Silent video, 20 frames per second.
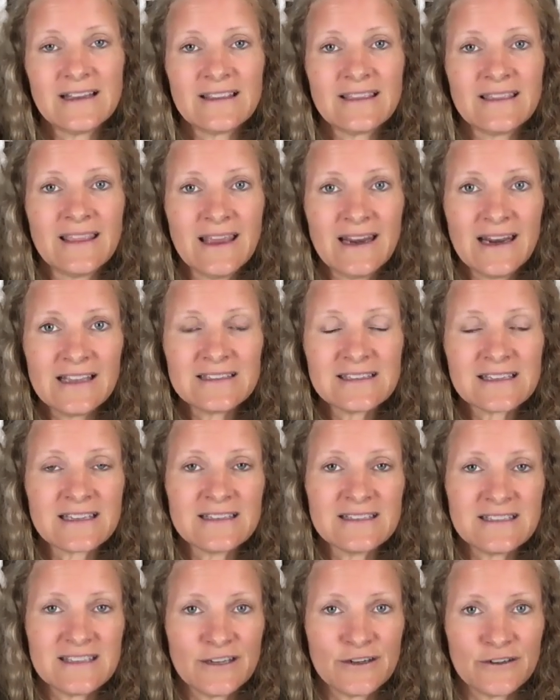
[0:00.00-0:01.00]
then it's
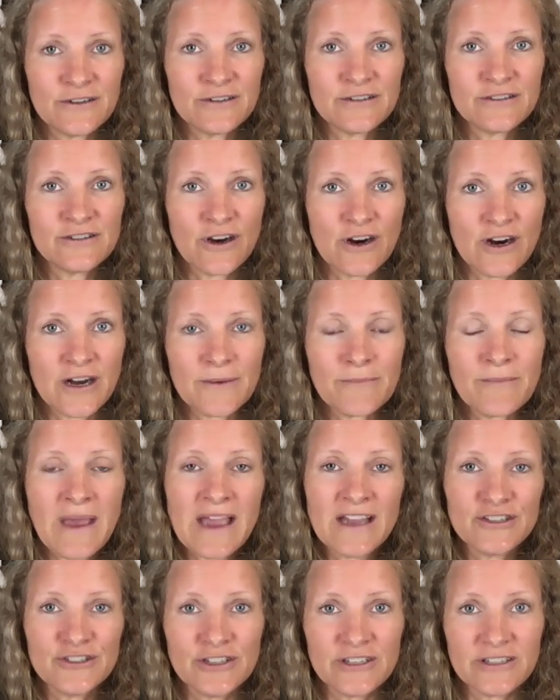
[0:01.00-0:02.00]
considered dark
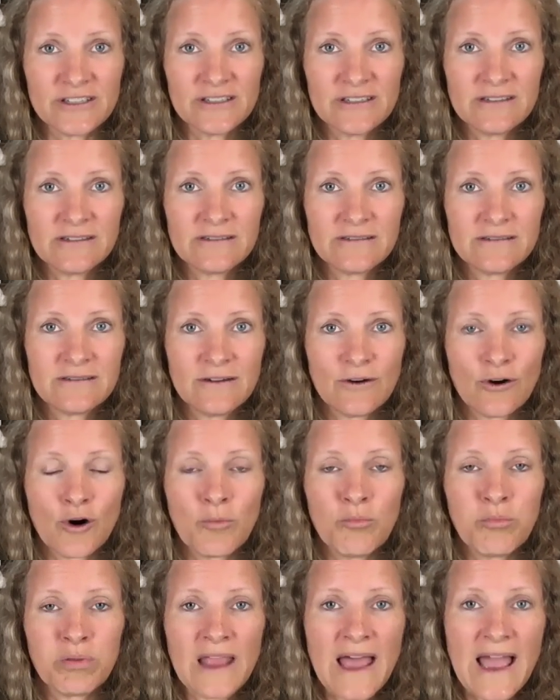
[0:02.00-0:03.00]
magic or
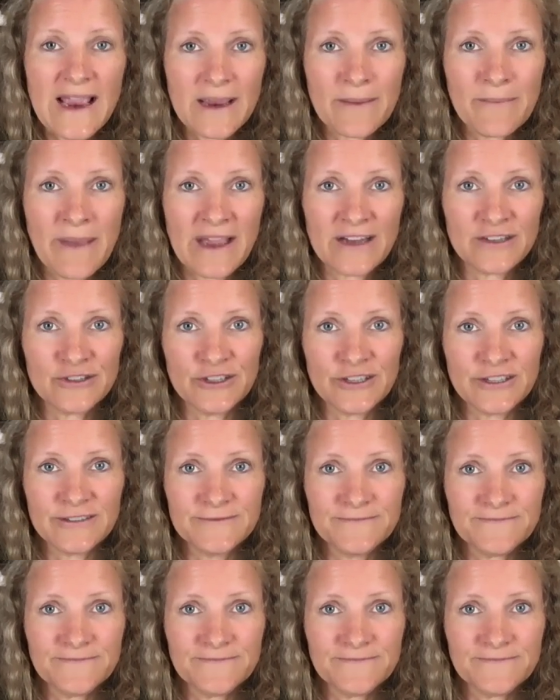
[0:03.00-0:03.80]
black magic.